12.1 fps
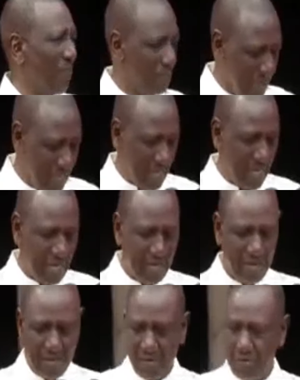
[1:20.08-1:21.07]
na
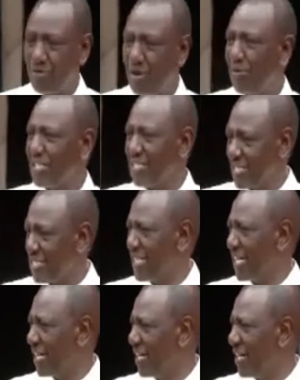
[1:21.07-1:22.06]
pia kwa
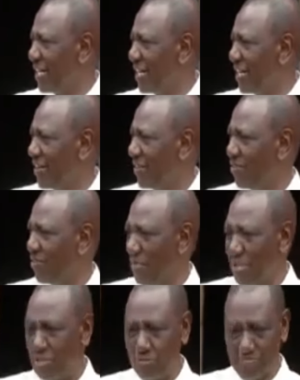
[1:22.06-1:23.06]
wasia
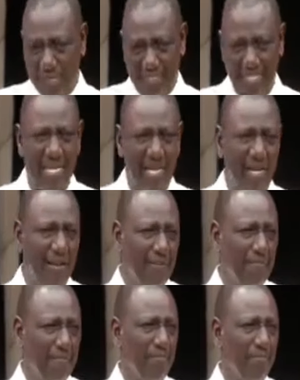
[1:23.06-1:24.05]
wametupatia.